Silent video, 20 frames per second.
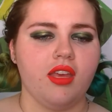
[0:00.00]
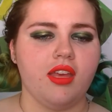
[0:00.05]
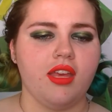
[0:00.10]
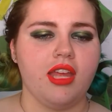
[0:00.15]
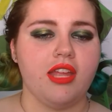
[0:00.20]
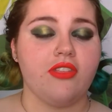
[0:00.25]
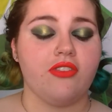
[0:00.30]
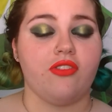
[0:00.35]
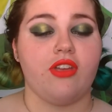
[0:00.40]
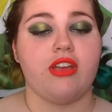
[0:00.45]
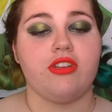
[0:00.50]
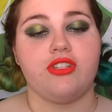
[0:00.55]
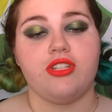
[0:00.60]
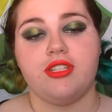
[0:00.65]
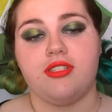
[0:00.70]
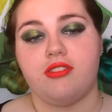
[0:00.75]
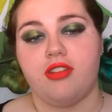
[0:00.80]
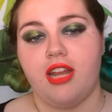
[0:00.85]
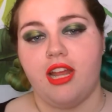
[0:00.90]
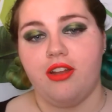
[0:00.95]

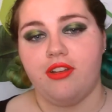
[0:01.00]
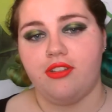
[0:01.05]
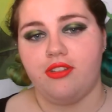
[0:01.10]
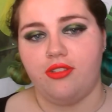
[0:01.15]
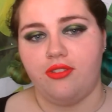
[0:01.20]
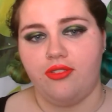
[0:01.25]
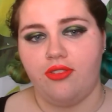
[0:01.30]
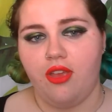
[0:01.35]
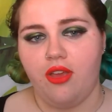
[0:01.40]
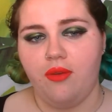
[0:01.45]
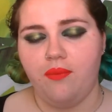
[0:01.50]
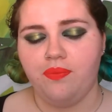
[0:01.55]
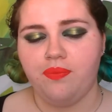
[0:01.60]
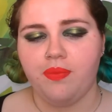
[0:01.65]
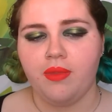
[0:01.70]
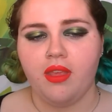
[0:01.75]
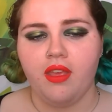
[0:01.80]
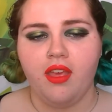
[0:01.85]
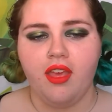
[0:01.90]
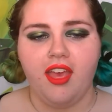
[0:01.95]
instructions on how to do so.
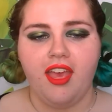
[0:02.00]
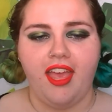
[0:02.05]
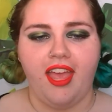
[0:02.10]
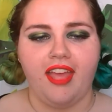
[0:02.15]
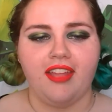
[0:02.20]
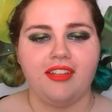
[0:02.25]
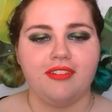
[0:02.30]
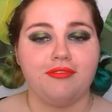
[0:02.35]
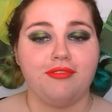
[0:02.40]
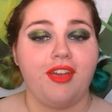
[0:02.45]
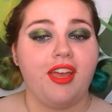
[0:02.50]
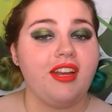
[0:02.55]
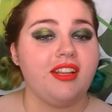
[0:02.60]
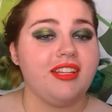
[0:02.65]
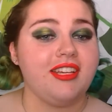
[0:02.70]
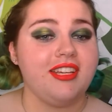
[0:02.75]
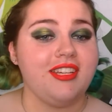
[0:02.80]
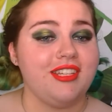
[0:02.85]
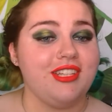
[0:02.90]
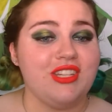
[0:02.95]
And then
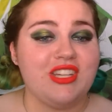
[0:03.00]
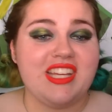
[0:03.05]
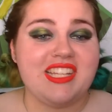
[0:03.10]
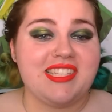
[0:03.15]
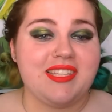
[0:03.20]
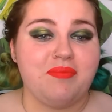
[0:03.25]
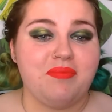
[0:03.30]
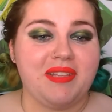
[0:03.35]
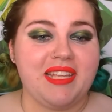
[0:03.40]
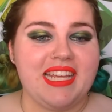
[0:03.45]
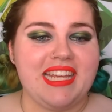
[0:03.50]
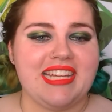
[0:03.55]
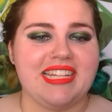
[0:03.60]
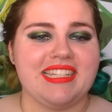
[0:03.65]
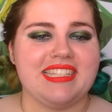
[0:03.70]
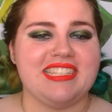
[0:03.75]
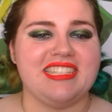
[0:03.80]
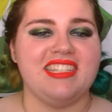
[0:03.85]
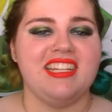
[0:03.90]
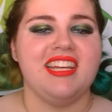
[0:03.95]
finally, you get to
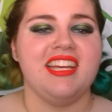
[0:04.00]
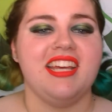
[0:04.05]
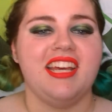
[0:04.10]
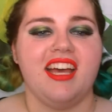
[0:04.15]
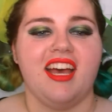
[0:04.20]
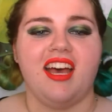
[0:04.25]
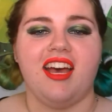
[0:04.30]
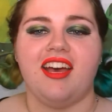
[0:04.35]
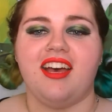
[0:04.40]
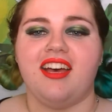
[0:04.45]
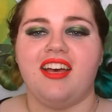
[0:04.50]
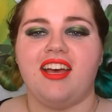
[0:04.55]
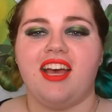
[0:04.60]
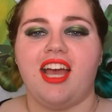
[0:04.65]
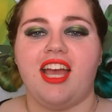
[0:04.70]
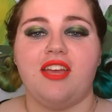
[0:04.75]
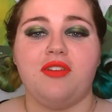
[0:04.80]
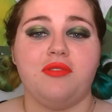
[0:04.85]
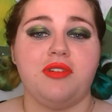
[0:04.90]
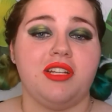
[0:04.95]
plant.
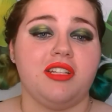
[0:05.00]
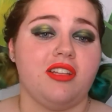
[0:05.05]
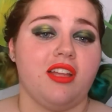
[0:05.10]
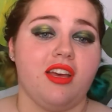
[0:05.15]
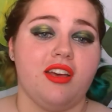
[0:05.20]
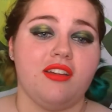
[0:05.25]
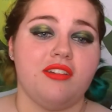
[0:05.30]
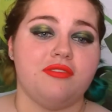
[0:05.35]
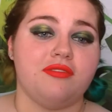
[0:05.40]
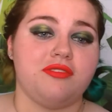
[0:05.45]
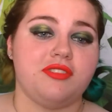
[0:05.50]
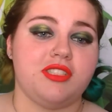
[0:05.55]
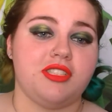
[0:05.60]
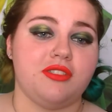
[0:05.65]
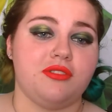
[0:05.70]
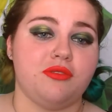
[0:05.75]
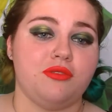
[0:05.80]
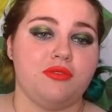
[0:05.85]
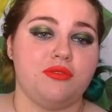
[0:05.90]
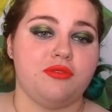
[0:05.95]
I would love
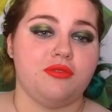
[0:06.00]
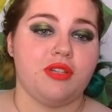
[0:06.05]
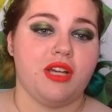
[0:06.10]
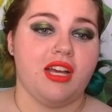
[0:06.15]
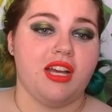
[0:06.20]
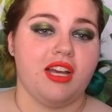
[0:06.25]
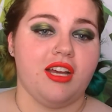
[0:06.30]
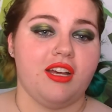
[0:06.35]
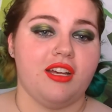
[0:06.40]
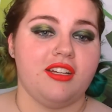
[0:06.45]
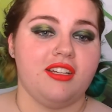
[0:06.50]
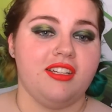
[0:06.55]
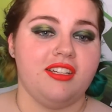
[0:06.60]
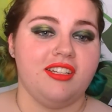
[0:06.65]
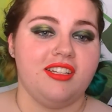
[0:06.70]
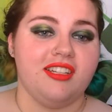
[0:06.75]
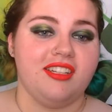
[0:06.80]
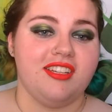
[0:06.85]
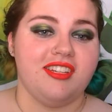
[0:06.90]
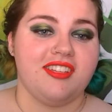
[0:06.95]
to
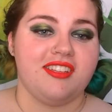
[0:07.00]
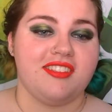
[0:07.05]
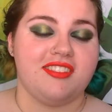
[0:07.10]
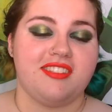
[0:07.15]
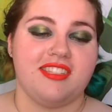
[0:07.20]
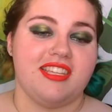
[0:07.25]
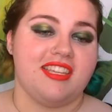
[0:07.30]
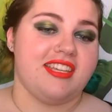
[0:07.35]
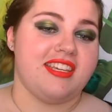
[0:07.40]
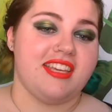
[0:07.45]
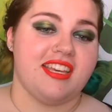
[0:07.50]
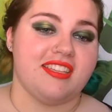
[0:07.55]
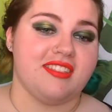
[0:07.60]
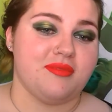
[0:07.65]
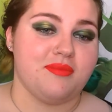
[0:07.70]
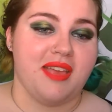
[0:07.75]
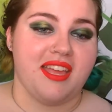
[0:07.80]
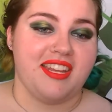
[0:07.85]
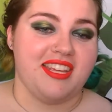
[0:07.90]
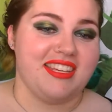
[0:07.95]
see as
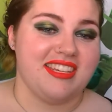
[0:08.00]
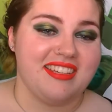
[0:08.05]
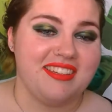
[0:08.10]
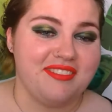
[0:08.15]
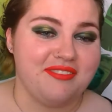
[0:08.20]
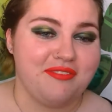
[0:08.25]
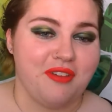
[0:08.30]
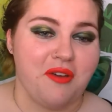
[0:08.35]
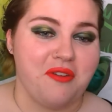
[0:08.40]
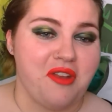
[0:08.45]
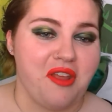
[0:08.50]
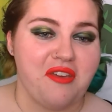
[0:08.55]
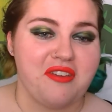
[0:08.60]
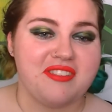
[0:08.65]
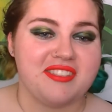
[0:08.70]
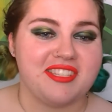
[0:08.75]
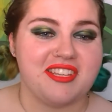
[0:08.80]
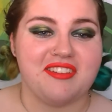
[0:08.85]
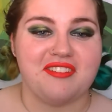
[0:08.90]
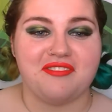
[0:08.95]
many
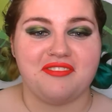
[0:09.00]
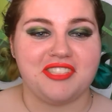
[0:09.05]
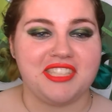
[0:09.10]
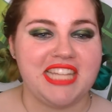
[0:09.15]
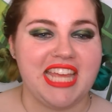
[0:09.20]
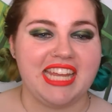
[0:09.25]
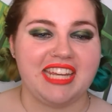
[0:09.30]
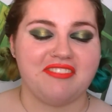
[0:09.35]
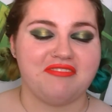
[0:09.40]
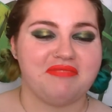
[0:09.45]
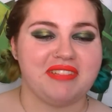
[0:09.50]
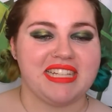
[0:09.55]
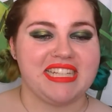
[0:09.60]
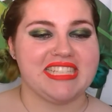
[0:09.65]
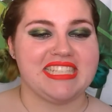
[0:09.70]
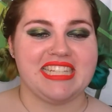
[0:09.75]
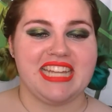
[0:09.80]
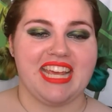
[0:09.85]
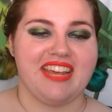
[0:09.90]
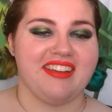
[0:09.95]
photos of native
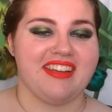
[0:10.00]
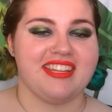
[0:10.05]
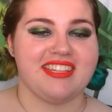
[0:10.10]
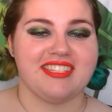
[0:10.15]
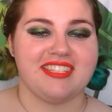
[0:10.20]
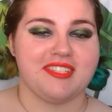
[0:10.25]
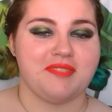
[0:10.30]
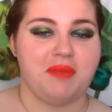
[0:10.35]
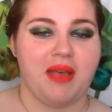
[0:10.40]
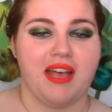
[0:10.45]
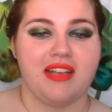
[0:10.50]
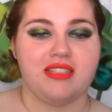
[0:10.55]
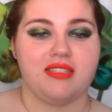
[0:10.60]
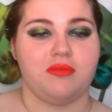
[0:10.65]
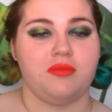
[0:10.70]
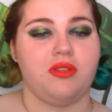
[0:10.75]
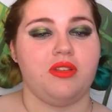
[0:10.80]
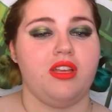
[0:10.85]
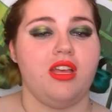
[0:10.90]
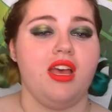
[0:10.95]
planted areas as
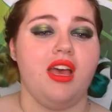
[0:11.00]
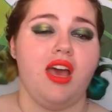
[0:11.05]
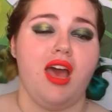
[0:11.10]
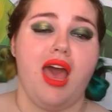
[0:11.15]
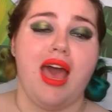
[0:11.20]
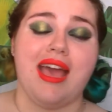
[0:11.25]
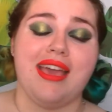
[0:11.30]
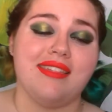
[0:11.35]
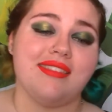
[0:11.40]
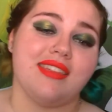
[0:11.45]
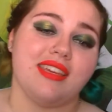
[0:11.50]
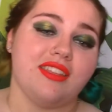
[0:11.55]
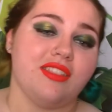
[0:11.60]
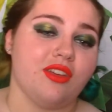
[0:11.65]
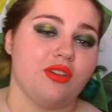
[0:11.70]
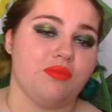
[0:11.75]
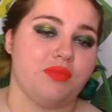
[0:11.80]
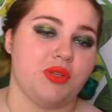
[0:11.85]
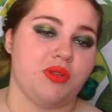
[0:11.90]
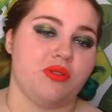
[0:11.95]
possible. I think
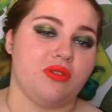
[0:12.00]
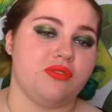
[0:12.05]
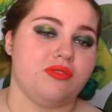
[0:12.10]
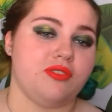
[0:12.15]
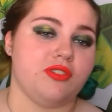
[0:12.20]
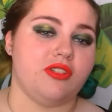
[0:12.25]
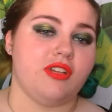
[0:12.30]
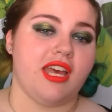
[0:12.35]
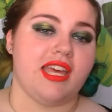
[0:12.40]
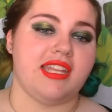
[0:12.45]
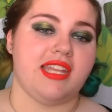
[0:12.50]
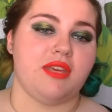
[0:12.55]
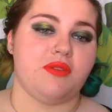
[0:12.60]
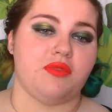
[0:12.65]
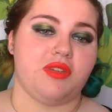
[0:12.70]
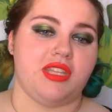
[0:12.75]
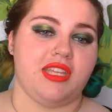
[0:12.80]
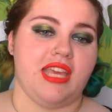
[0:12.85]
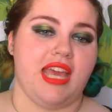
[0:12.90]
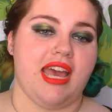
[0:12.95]
they're beautiful and they
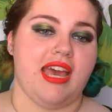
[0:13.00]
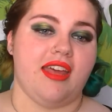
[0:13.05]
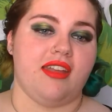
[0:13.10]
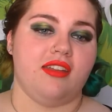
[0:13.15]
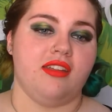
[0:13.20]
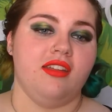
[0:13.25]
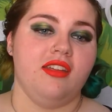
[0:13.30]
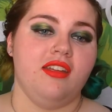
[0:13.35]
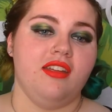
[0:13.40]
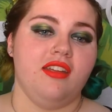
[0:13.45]
really add